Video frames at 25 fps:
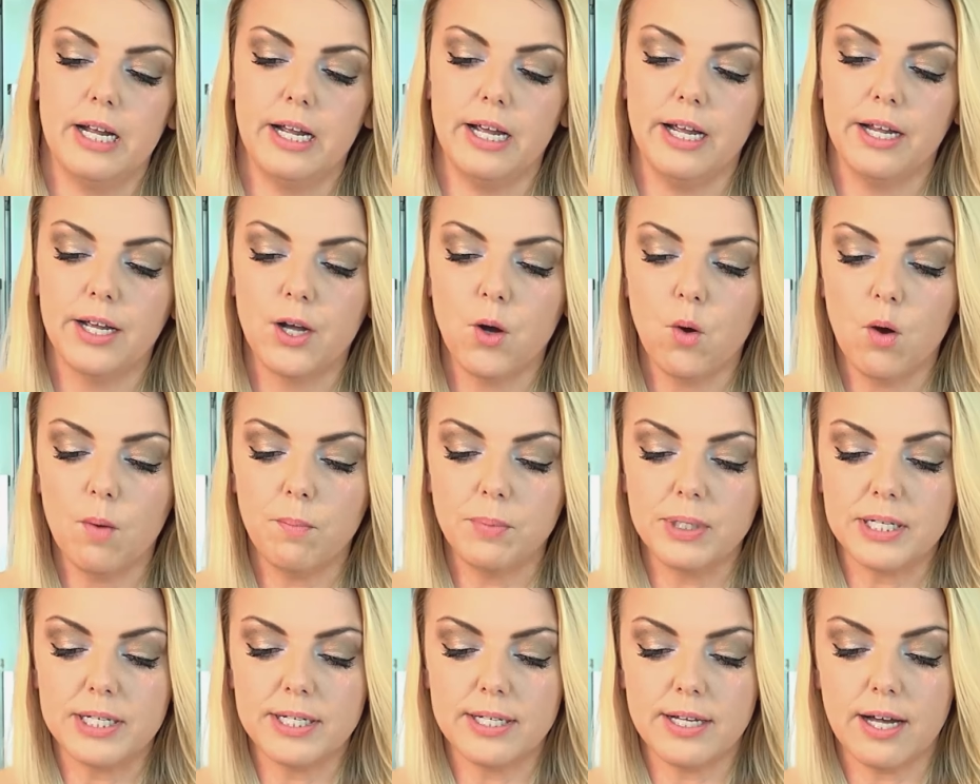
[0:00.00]
and go up
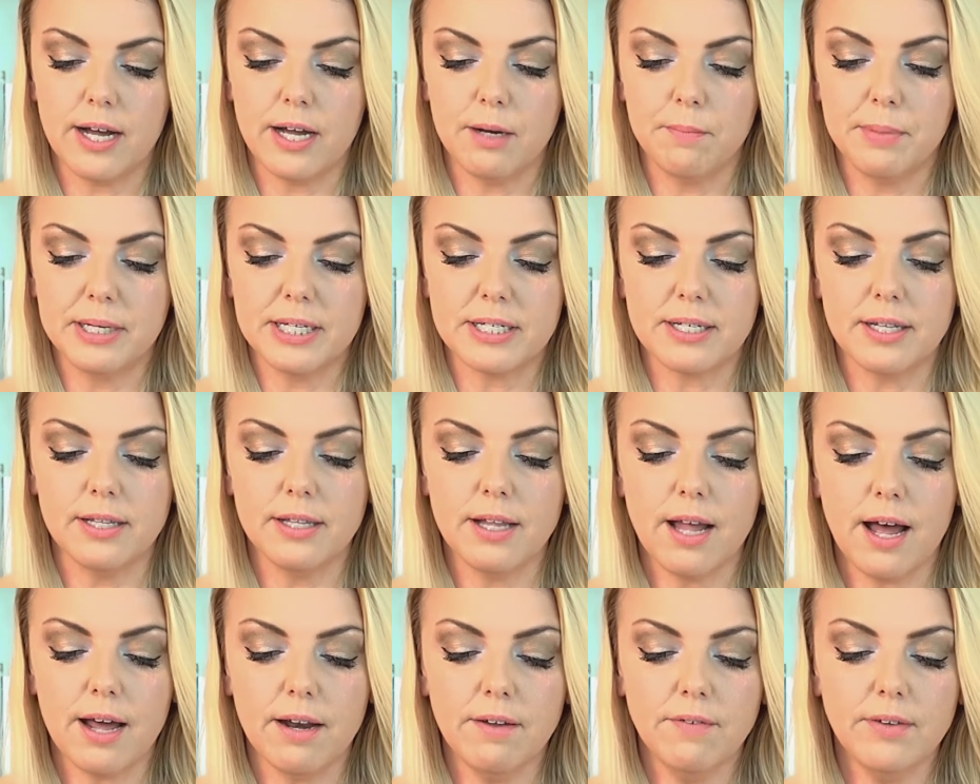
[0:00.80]
inside because a
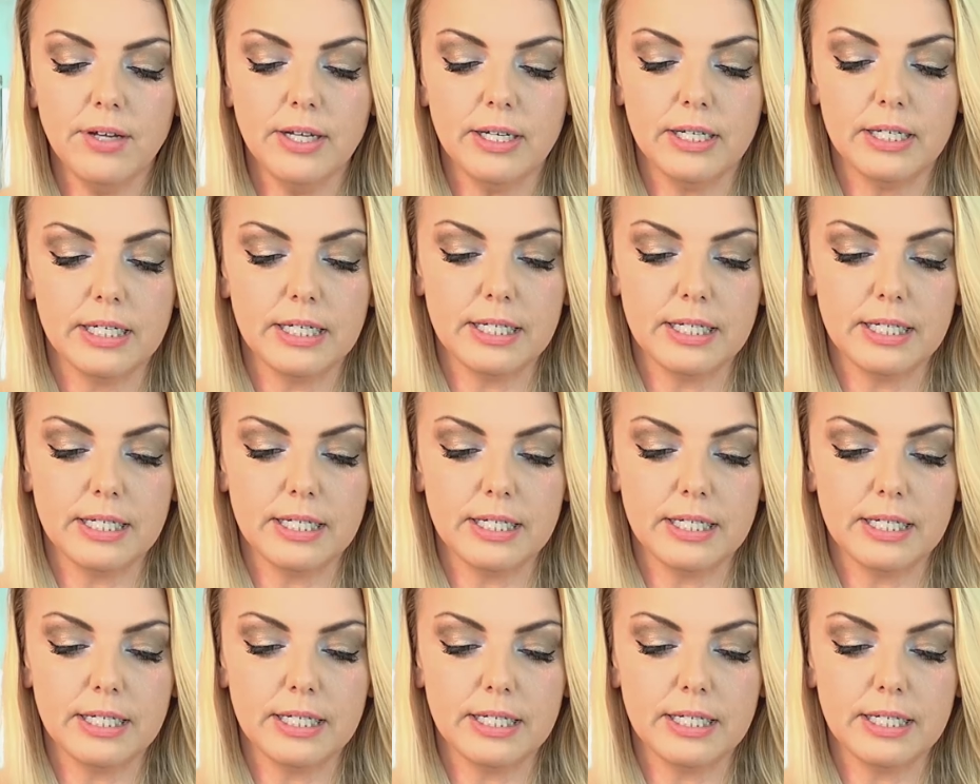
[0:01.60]
lot of it